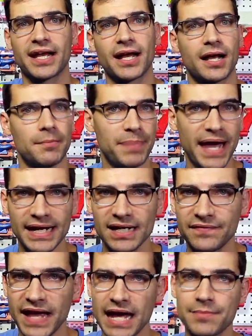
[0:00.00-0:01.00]
in like a
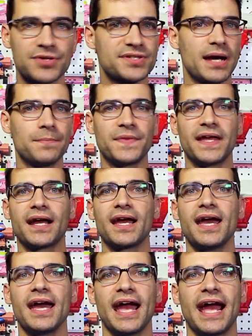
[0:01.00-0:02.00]
competitive game or something,
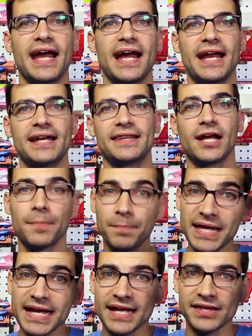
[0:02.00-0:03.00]
and they're
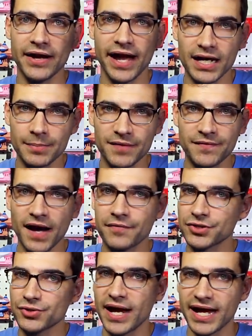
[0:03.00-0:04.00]
peeking their head above
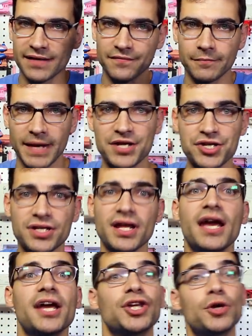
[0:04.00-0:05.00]
cover to try and get
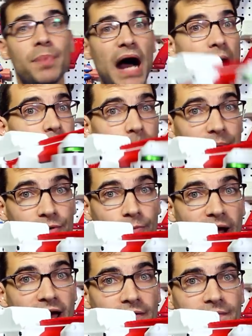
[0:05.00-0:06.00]
information, you pop up
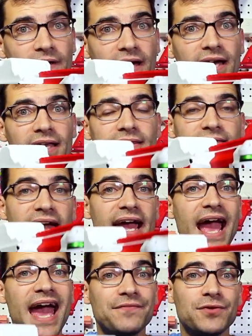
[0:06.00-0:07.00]
and rev,
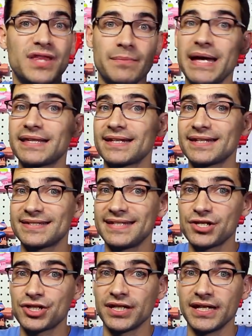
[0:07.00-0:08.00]
they have to then make the
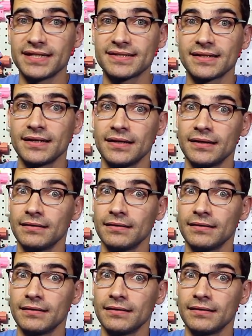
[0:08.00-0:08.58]
decision is,